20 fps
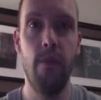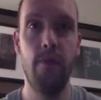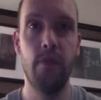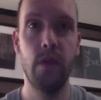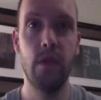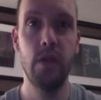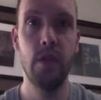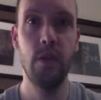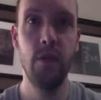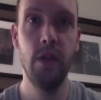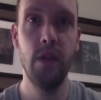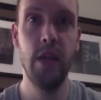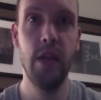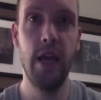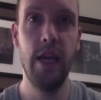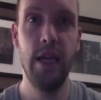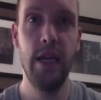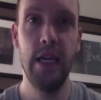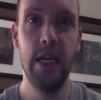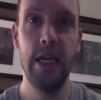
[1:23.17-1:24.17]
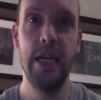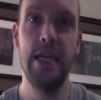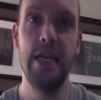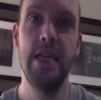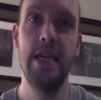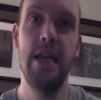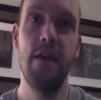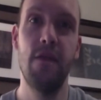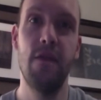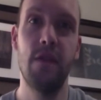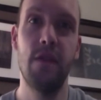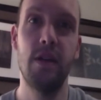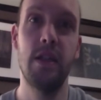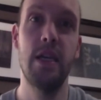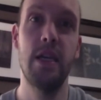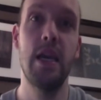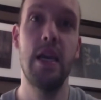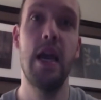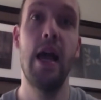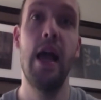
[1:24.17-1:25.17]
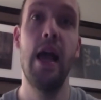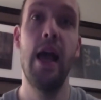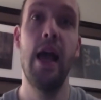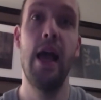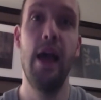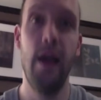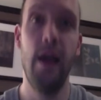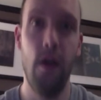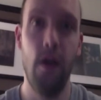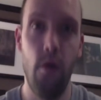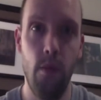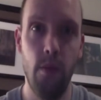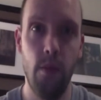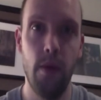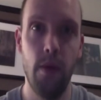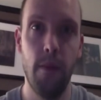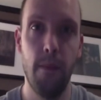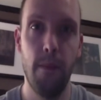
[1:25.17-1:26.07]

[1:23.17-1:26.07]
something that can definitely help.